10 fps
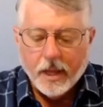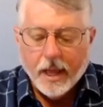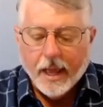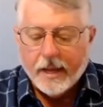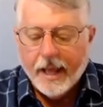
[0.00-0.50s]

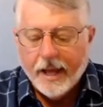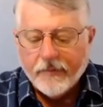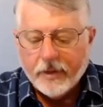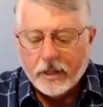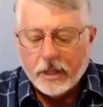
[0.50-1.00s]
and
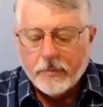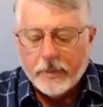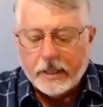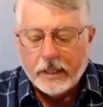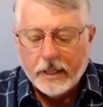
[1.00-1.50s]
having
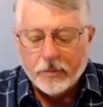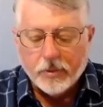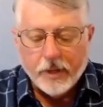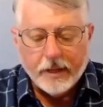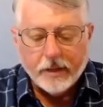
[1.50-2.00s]
been
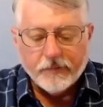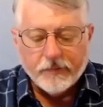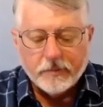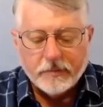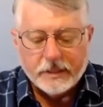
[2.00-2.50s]
liberated
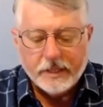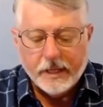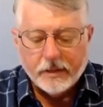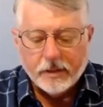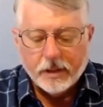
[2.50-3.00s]
from
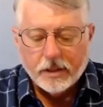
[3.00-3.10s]
sin,